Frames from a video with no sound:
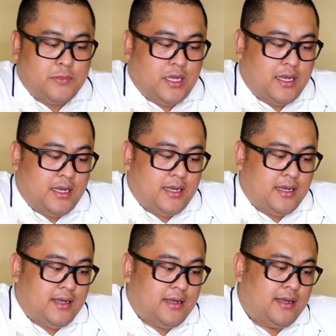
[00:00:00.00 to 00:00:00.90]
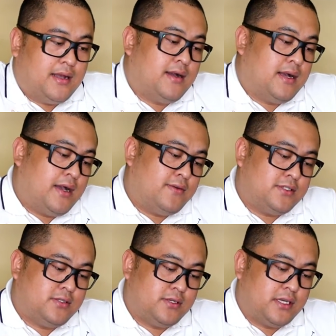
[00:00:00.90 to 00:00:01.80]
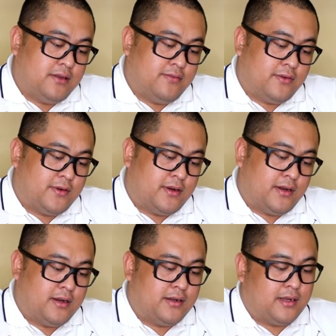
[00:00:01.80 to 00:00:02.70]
I was looking for